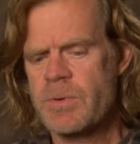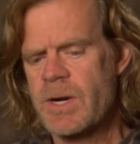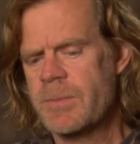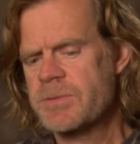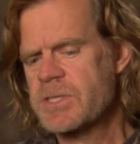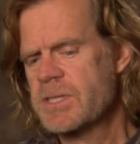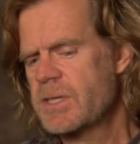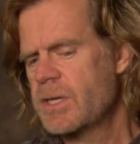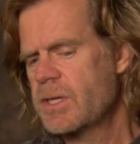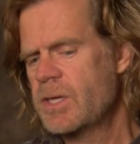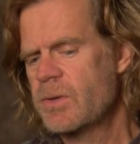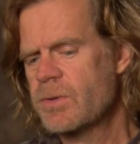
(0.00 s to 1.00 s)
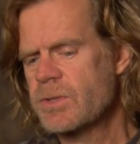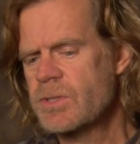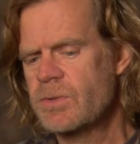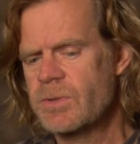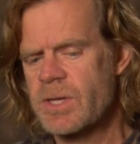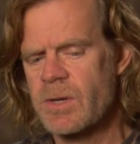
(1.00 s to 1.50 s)
Perhaps a year or
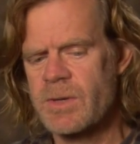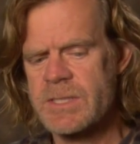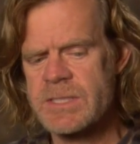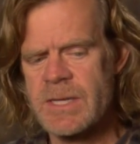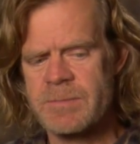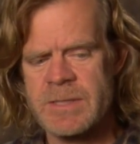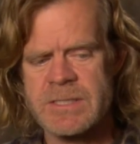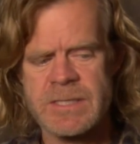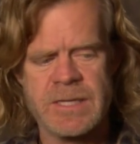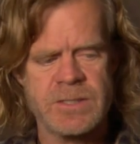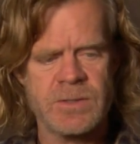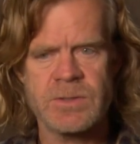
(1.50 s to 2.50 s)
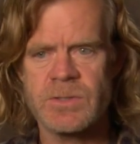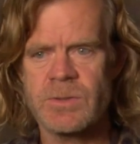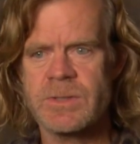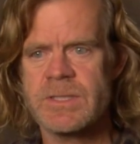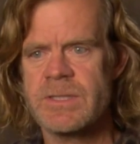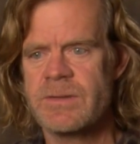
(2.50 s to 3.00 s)
two ago, I set my sights on
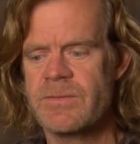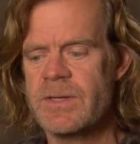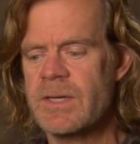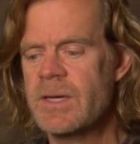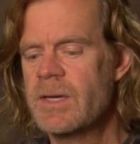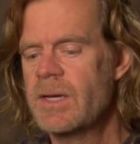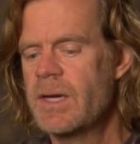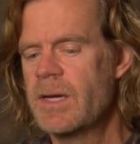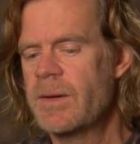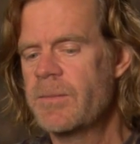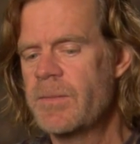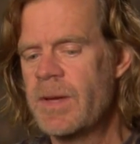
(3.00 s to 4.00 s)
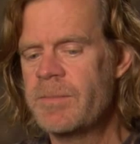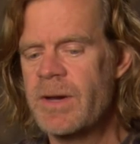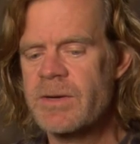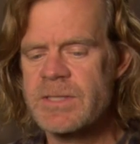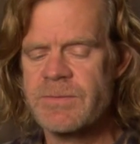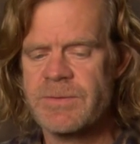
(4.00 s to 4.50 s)
doing TV. Um, I'm
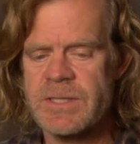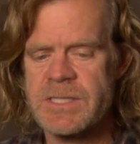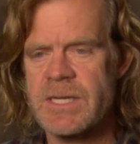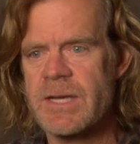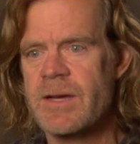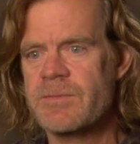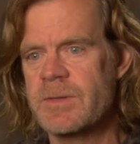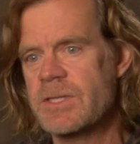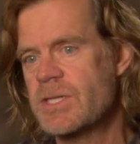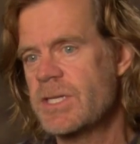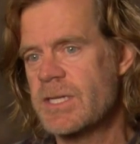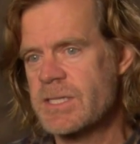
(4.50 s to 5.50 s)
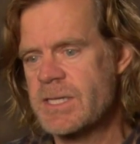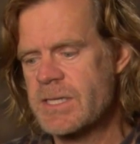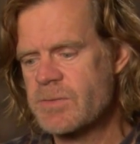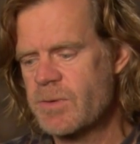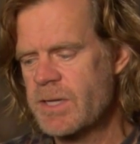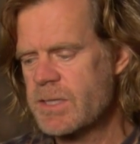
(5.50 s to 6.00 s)
married to Felicity Huffman, and she does
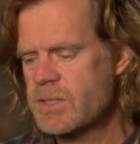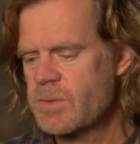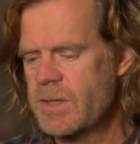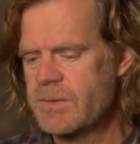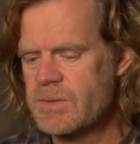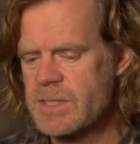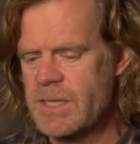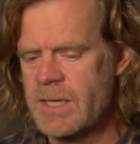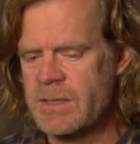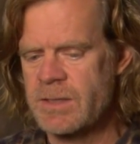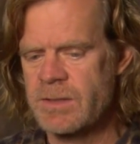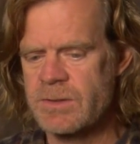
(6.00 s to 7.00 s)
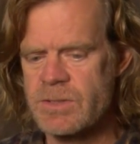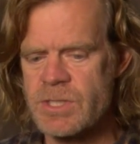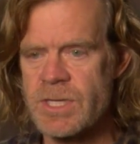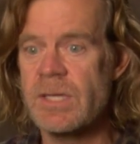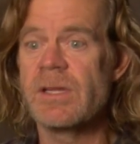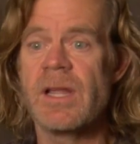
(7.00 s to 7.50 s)
Desperate Housewives, and
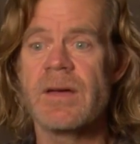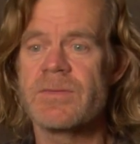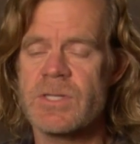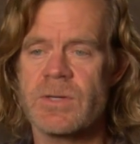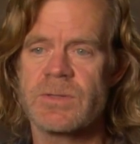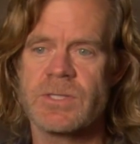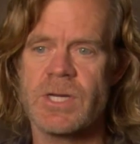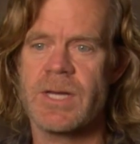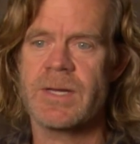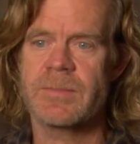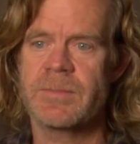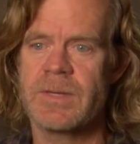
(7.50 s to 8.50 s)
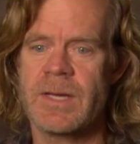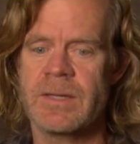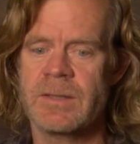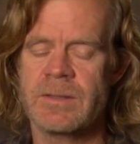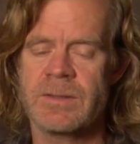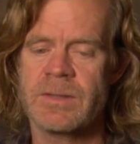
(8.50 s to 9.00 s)
she loves her job
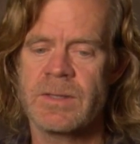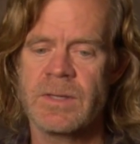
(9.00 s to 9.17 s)
and